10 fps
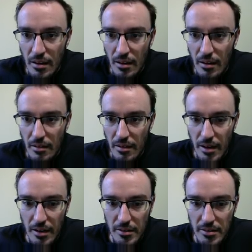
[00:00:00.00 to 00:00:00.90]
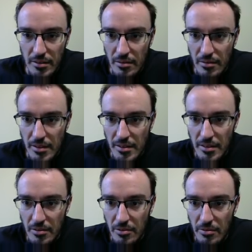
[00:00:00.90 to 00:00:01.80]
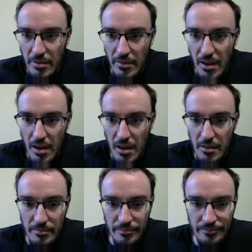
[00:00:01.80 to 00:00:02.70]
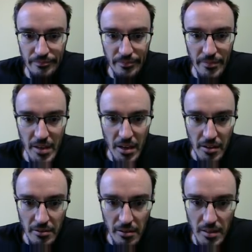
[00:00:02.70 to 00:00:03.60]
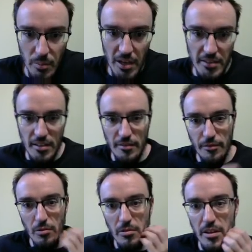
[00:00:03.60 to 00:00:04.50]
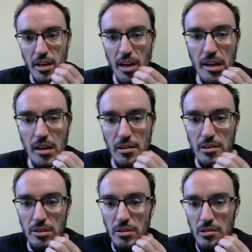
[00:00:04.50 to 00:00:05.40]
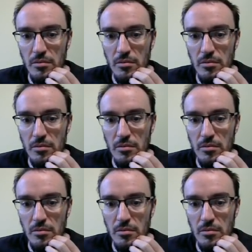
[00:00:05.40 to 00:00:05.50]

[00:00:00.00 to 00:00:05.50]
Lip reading: Alright, so let's see who we've got. So let's play c4, the English.